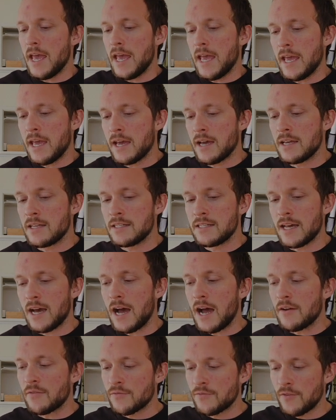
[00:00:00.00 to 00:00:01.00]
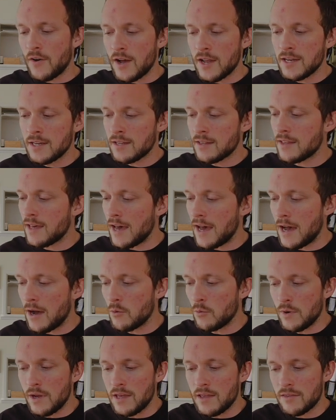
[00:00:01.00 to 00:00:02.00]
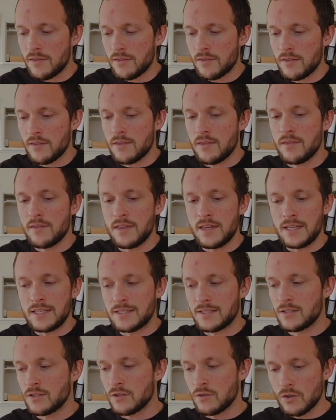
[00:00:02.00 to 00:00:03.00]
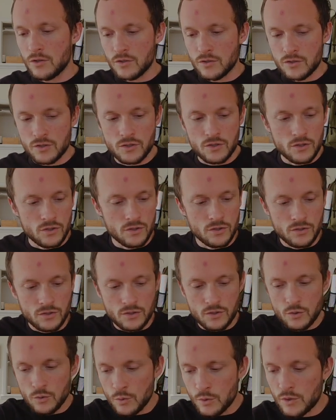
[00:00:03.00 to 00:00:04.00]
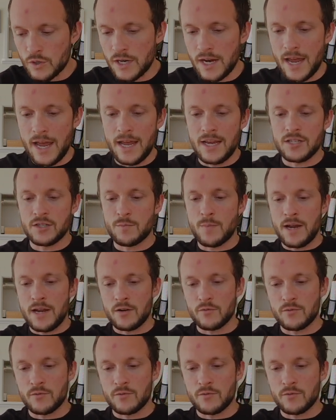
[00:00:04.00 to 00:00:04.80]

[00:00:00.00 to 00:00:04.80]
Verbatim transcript: And I find that with this dual grit edge, my